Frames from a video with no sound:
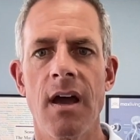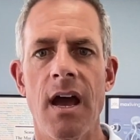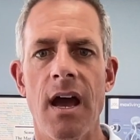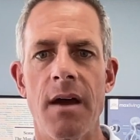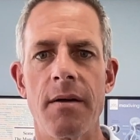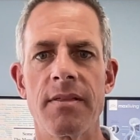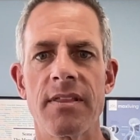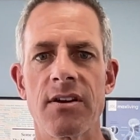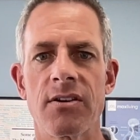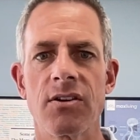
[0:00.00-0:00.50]
Uh,
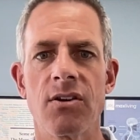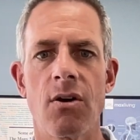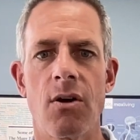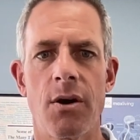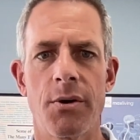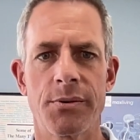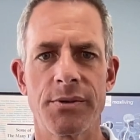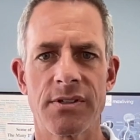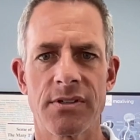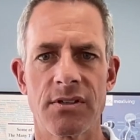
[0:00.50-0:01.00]
and there you
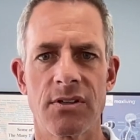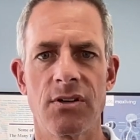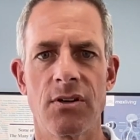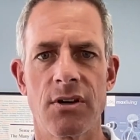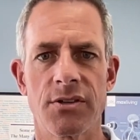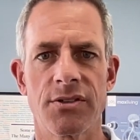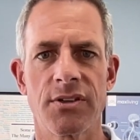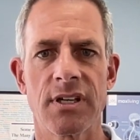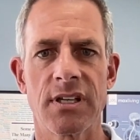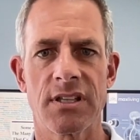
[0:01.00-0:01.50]
always you
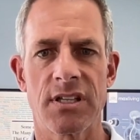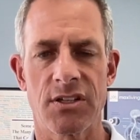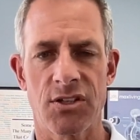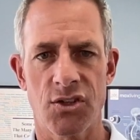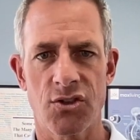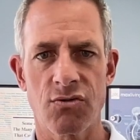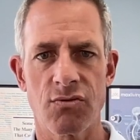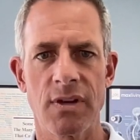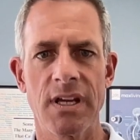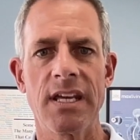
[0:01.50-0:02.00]
also get this
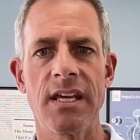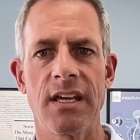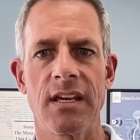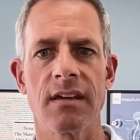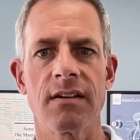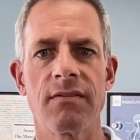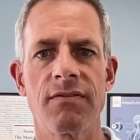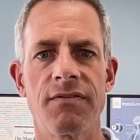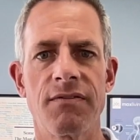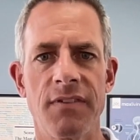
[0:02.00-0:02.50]

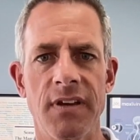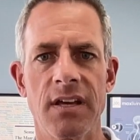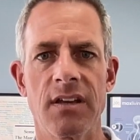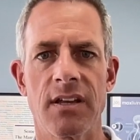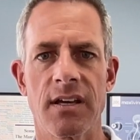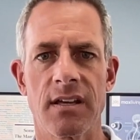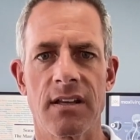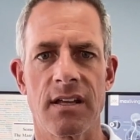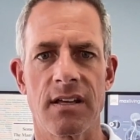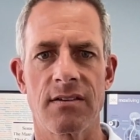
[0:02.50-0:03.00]
shrinking
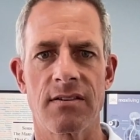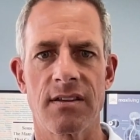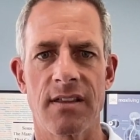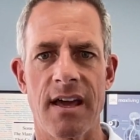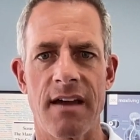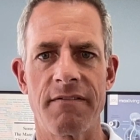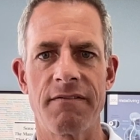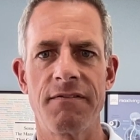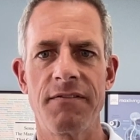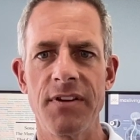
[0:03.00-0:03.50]
feeling, this
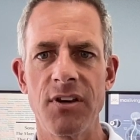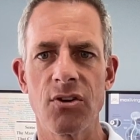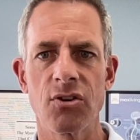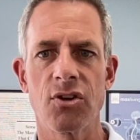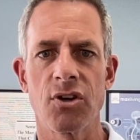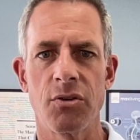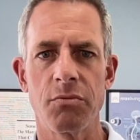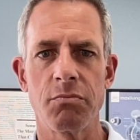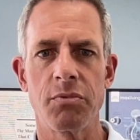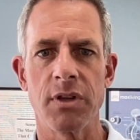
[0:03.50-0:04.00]
that feel
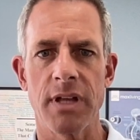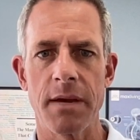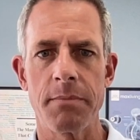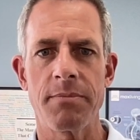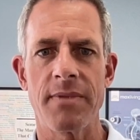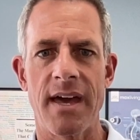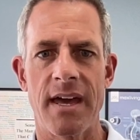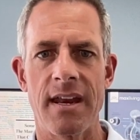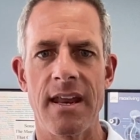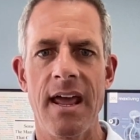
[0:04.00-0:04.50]
good
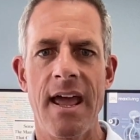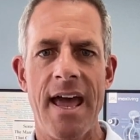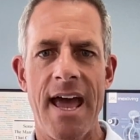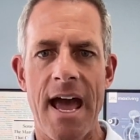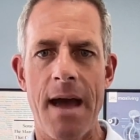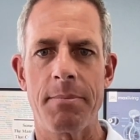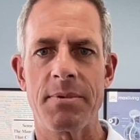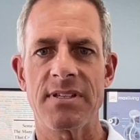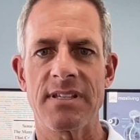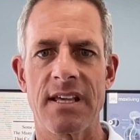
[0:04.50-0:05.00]
blip that
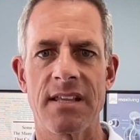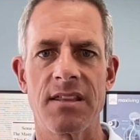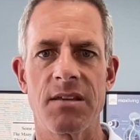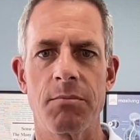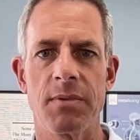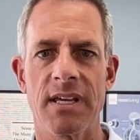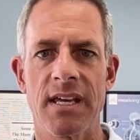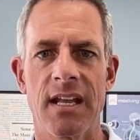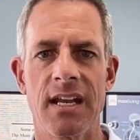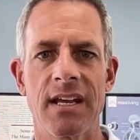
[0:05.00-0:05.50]
happens at the
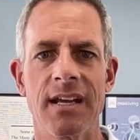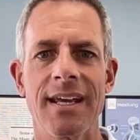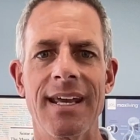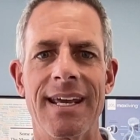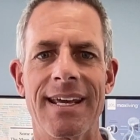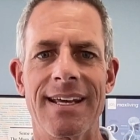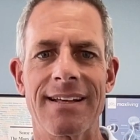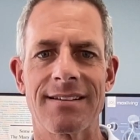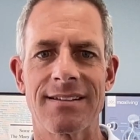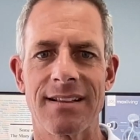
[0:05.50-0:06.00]
beginning.
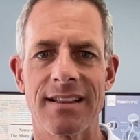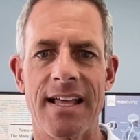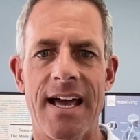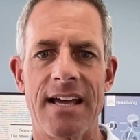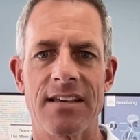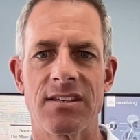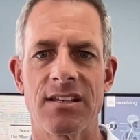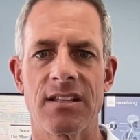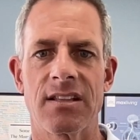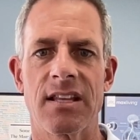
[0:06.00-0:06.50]
It gets
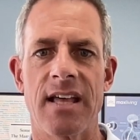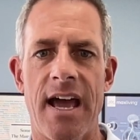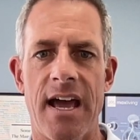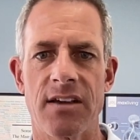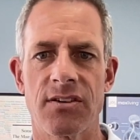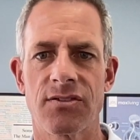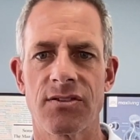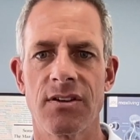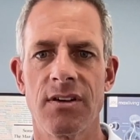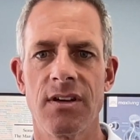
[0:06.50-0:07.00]
less and
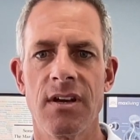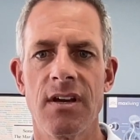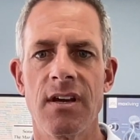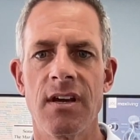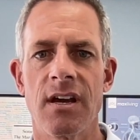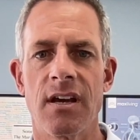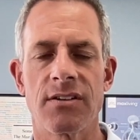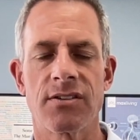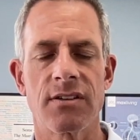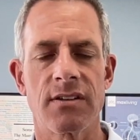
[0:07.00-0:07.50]
less.
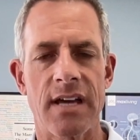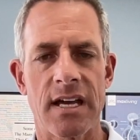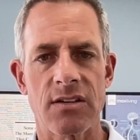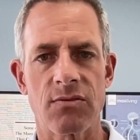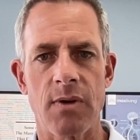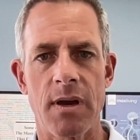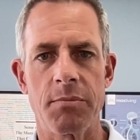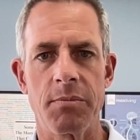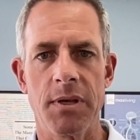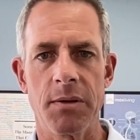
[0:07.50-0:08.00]
And so
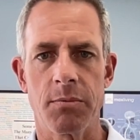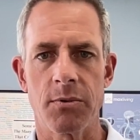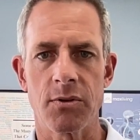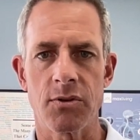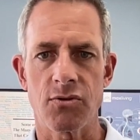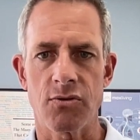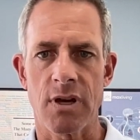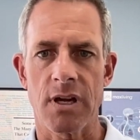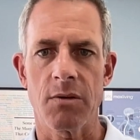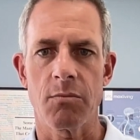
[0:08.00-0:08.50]
that's why people
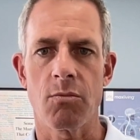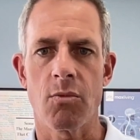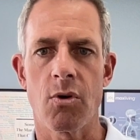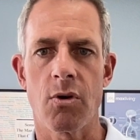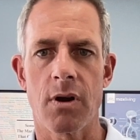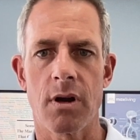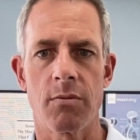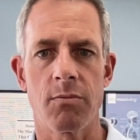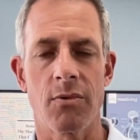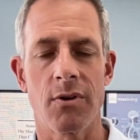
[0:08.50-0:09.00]
drink
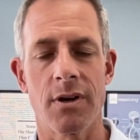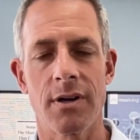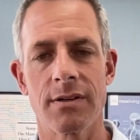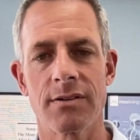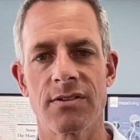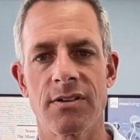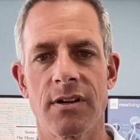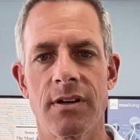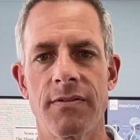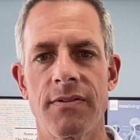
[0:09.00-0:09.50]
more and more.
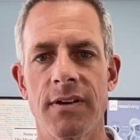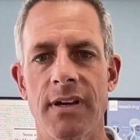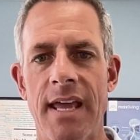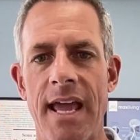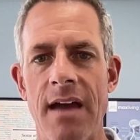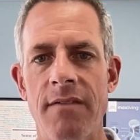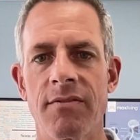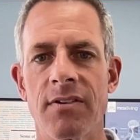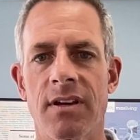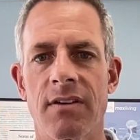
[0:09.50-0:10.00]
So if you
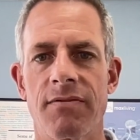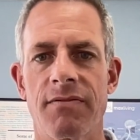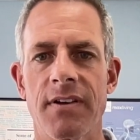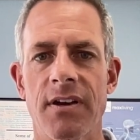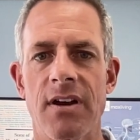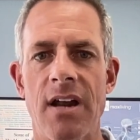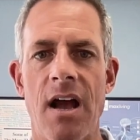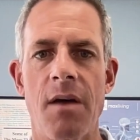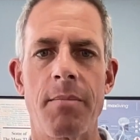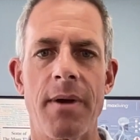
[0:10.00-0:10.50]
haven't
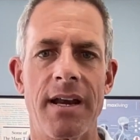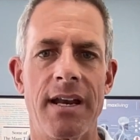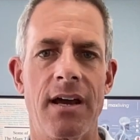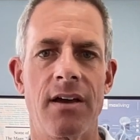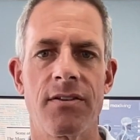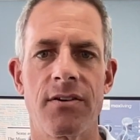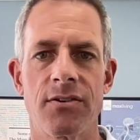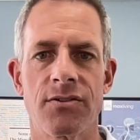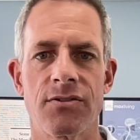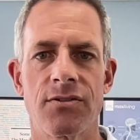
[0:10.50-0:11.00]
figured out by
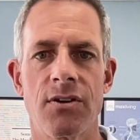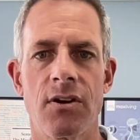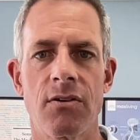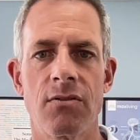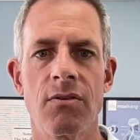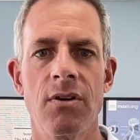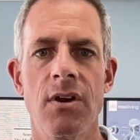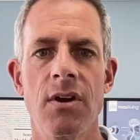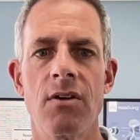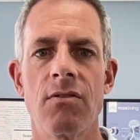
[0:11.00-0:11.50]
now, there's
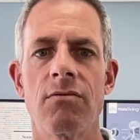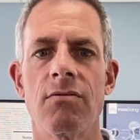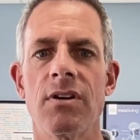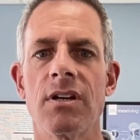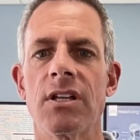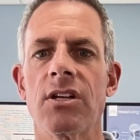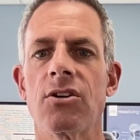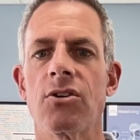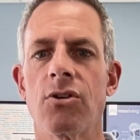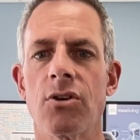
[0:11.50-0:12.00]
no
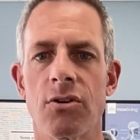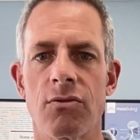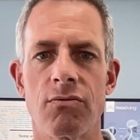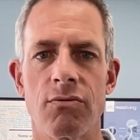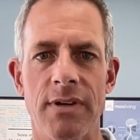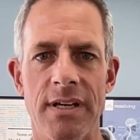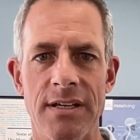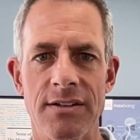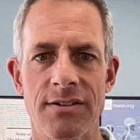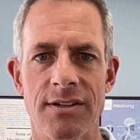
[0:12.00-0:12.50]
really good
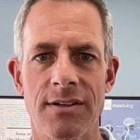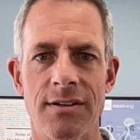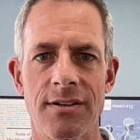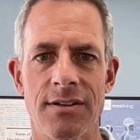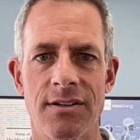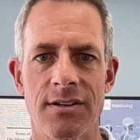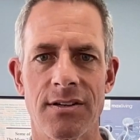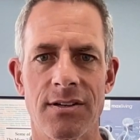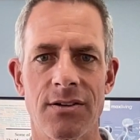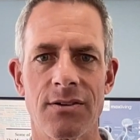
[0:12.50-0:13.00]
reason
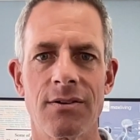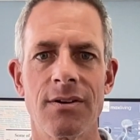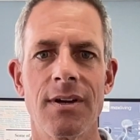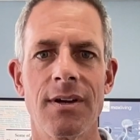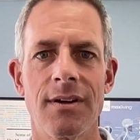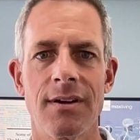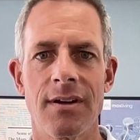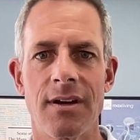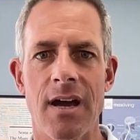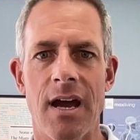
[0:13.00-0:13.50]
to
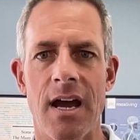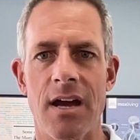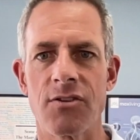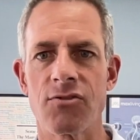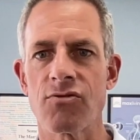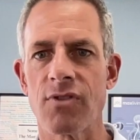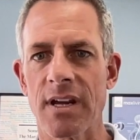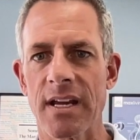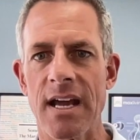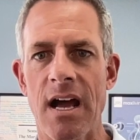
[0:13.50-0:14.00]
uh,
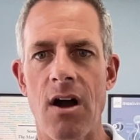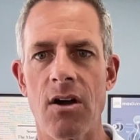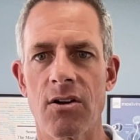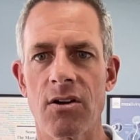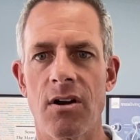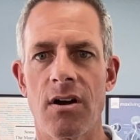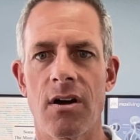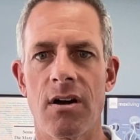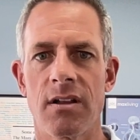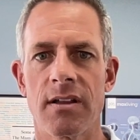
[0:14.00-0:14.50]
drink
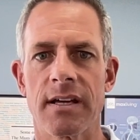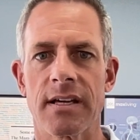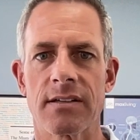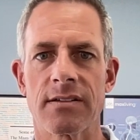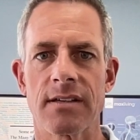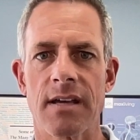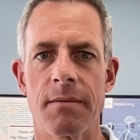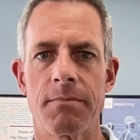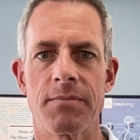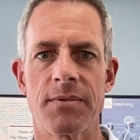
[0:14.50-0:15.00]
alcohol
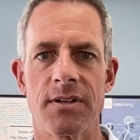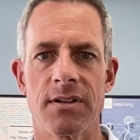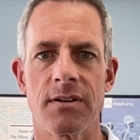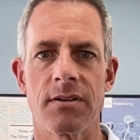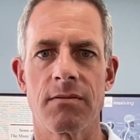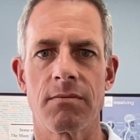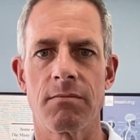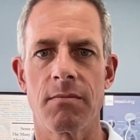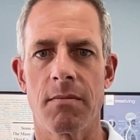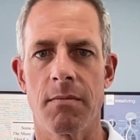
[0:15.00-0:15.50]
except
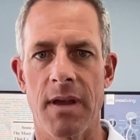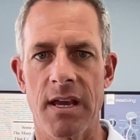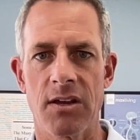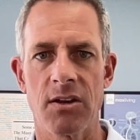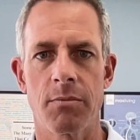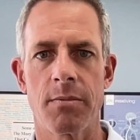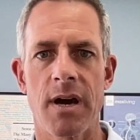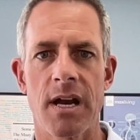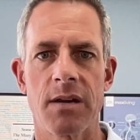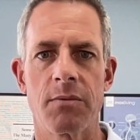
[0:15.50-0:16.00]
to make
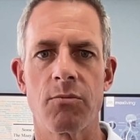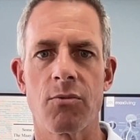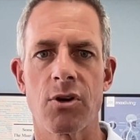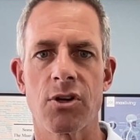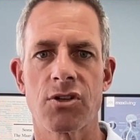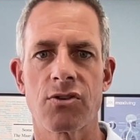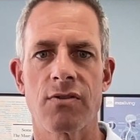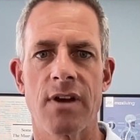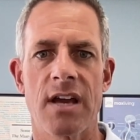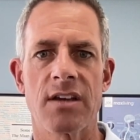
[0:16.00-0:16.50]
your body more
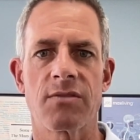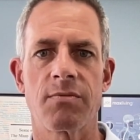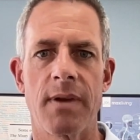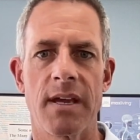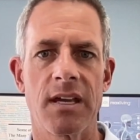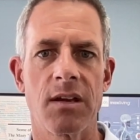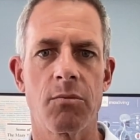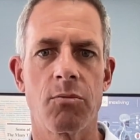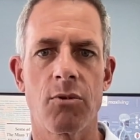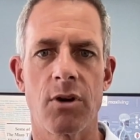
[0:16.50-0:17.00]
stressed,
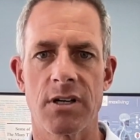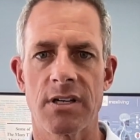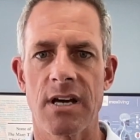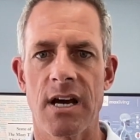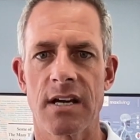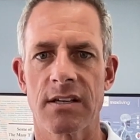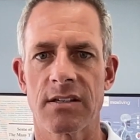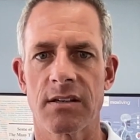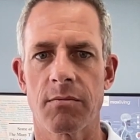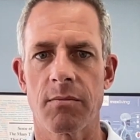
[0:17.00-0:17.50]
make it more
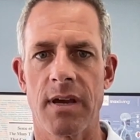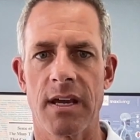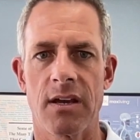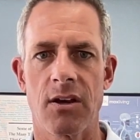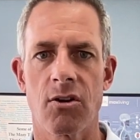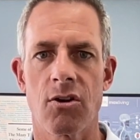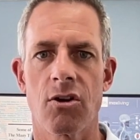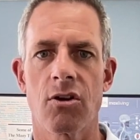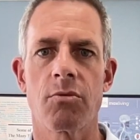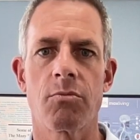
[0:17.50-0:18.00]
toxic, make
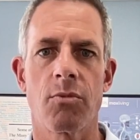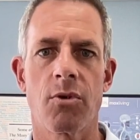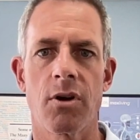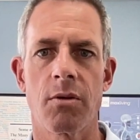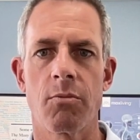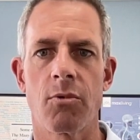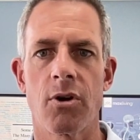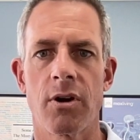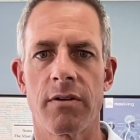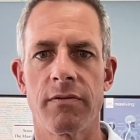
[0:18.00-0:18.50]
it hurt more
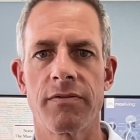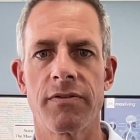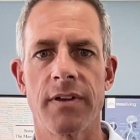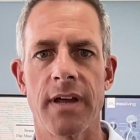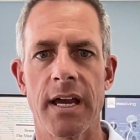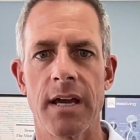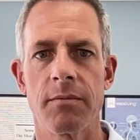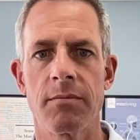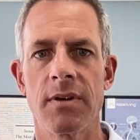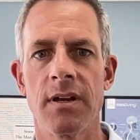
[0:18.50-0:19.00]
and more
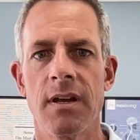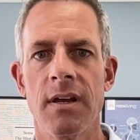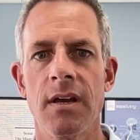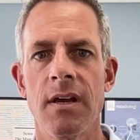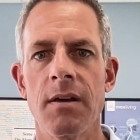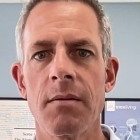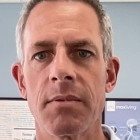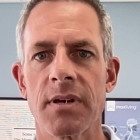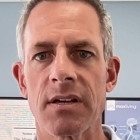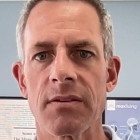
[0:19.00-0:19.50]
inflamed
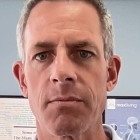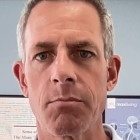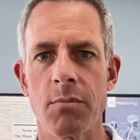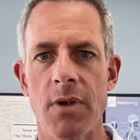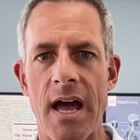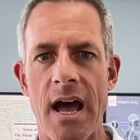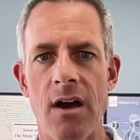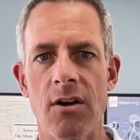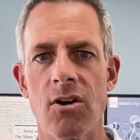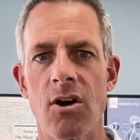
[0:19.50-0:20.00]
because
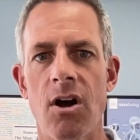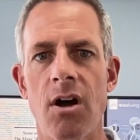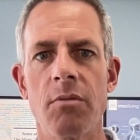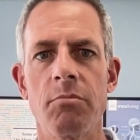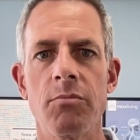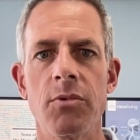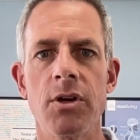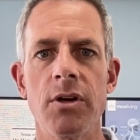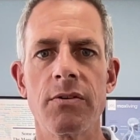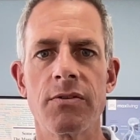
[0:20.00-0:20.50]
alcohol
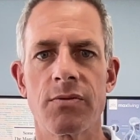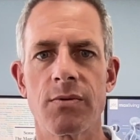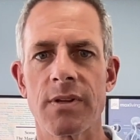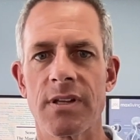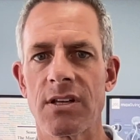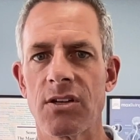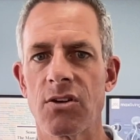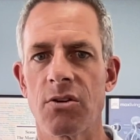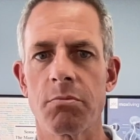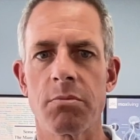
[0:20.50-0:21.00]
moves
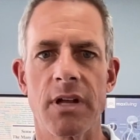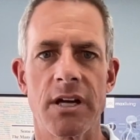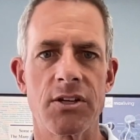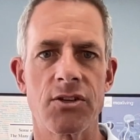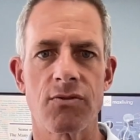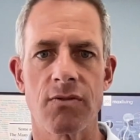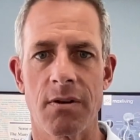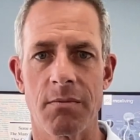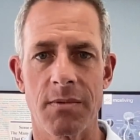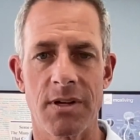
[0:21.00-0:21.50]
within your
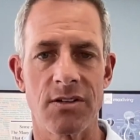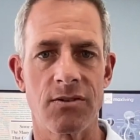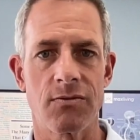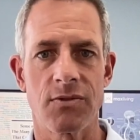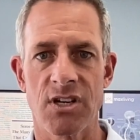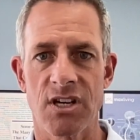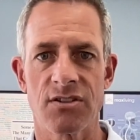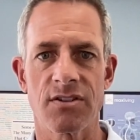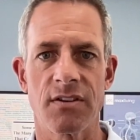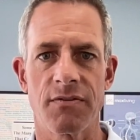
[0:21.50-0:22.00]
bloodstream in
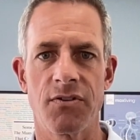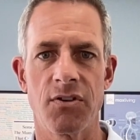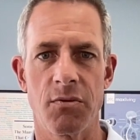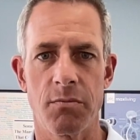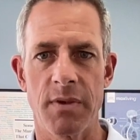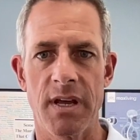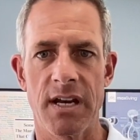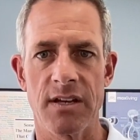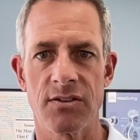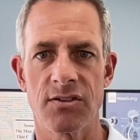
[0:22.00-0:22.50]
just a few
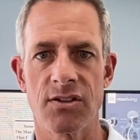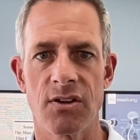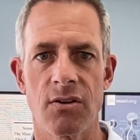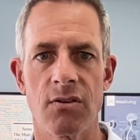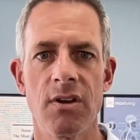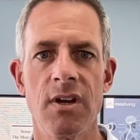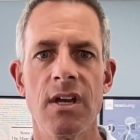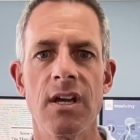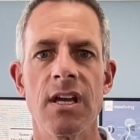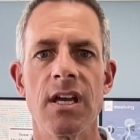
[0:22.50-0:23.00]
minutes.
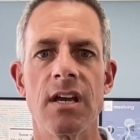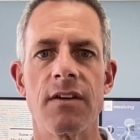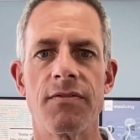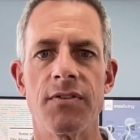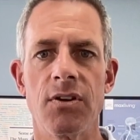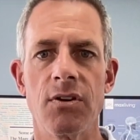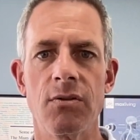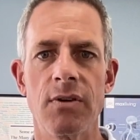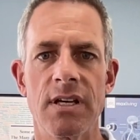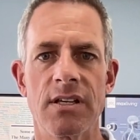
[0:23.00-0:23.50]
So if
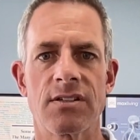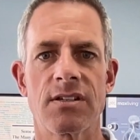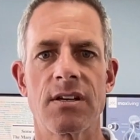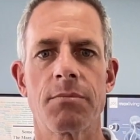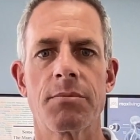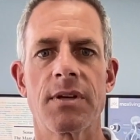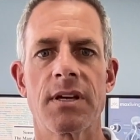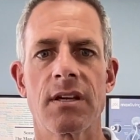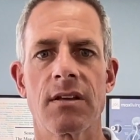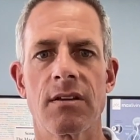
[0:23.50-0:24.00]
you eat
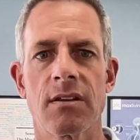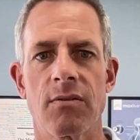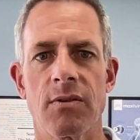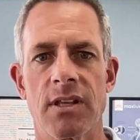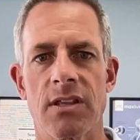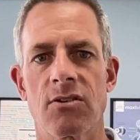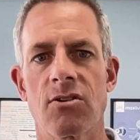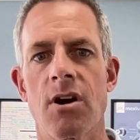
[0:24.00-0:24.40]
something with